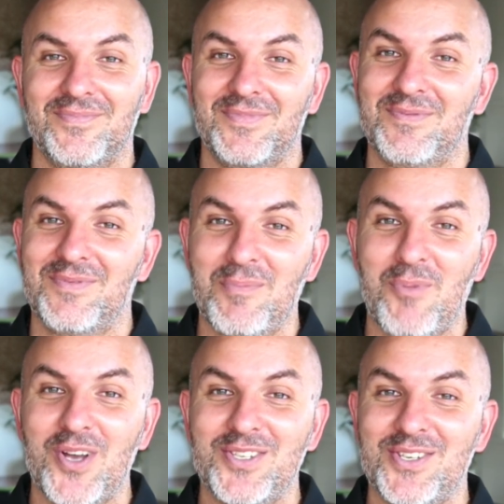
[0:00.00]
The
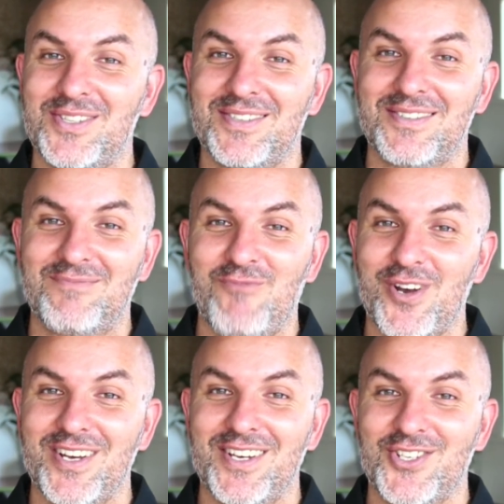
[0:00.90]
mind just wanted
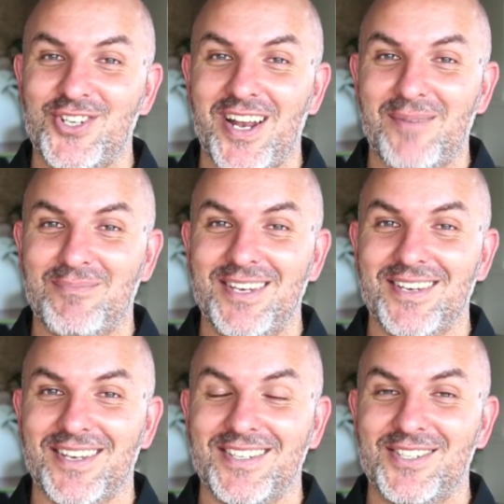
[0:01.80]
to shut up, didn't
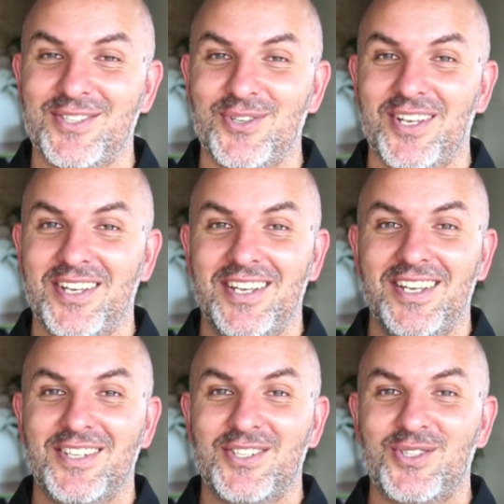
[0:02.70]
it? Just sort of
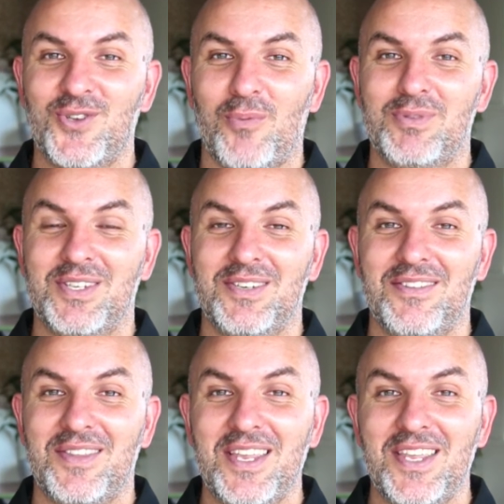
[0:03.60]
stopped
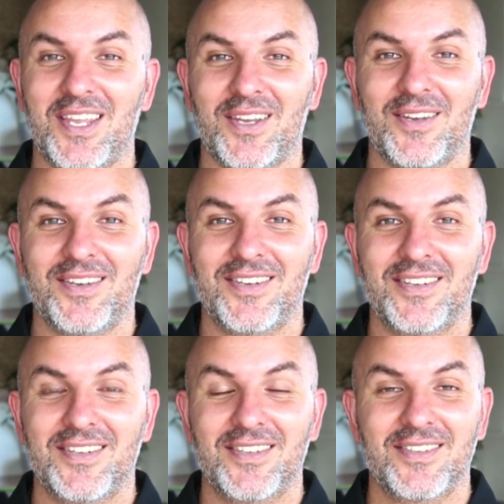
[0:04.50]
thinking.
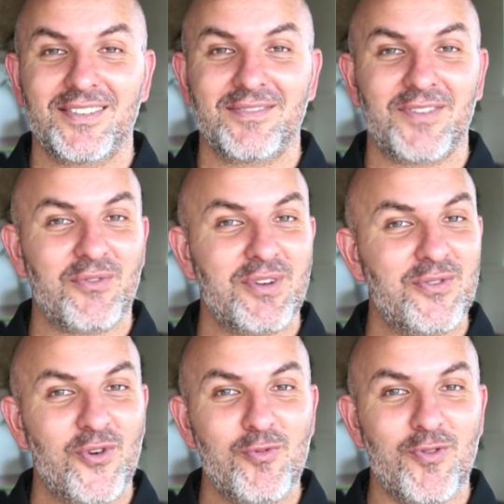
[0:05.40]
Very
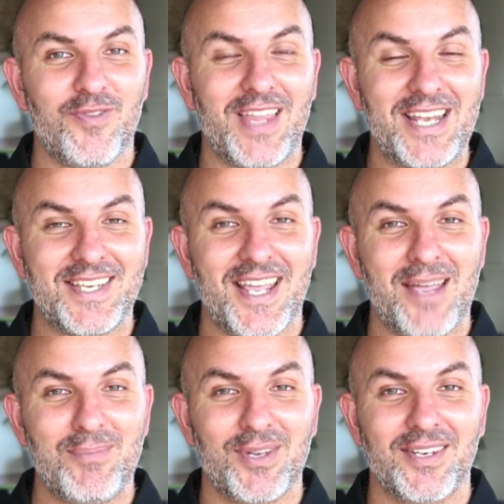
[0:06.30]
normal for that to
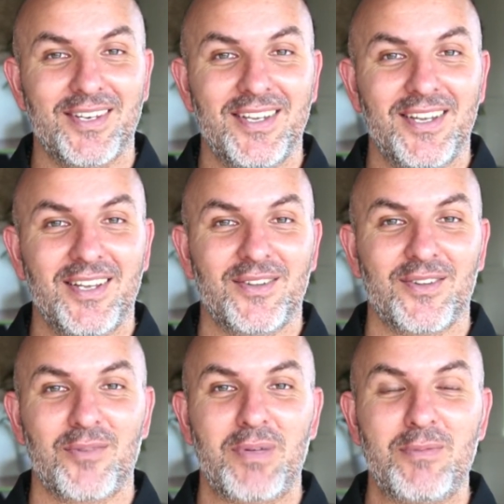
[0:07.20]
happen. A lot
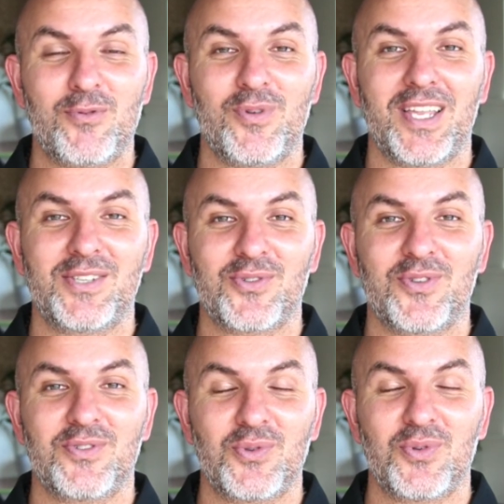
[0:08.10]
of people, when they sort of
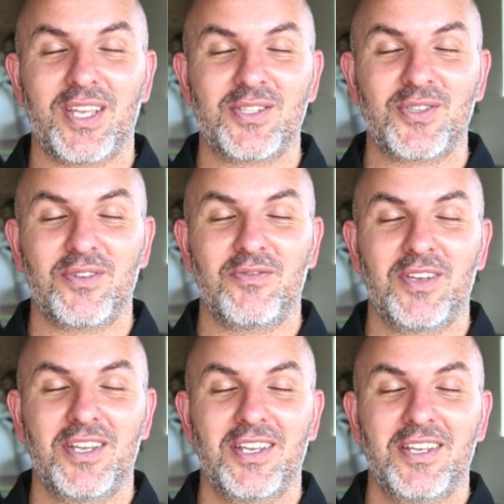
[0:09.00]
do it, they
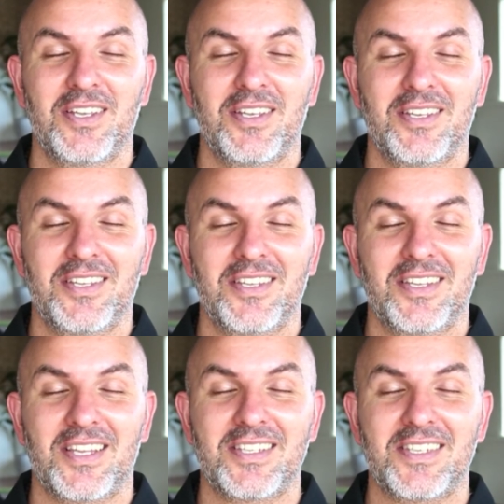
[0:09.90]

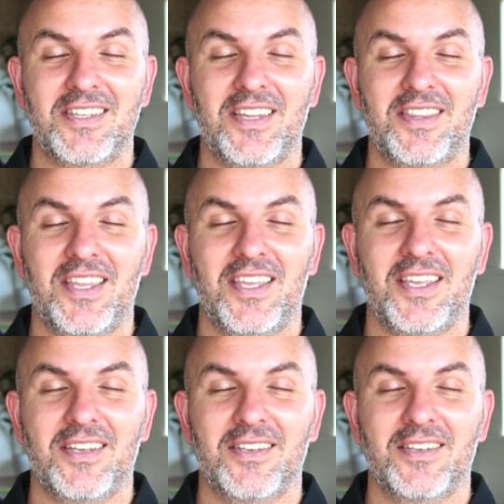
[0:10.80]
sit there
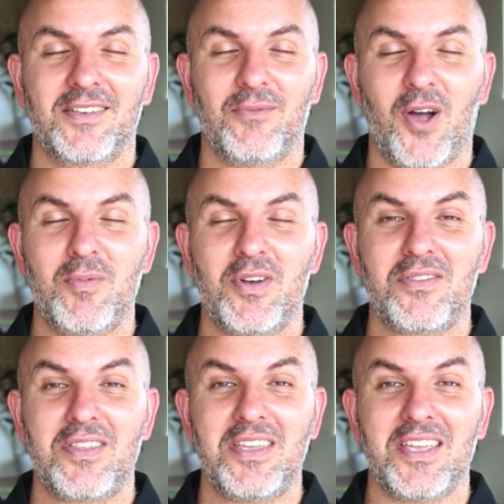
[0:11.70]
thinking, why am I not
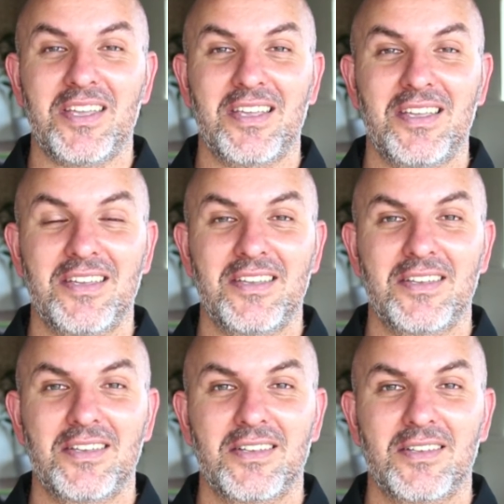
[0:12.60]
thinking?
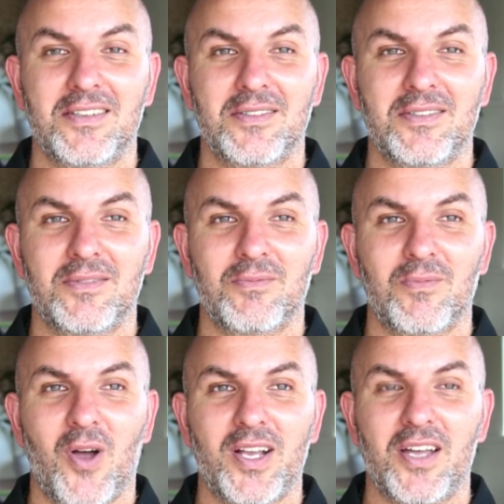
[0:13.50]

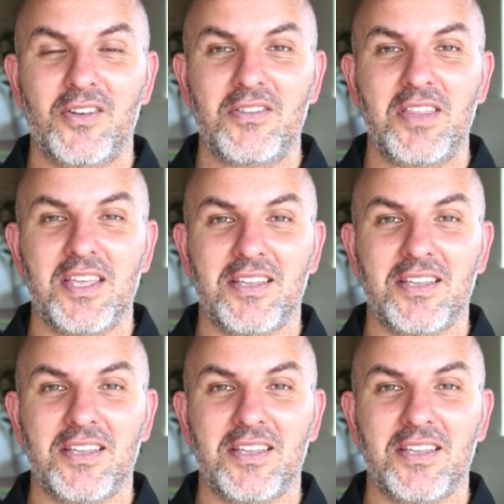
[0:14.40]
Why can't I think?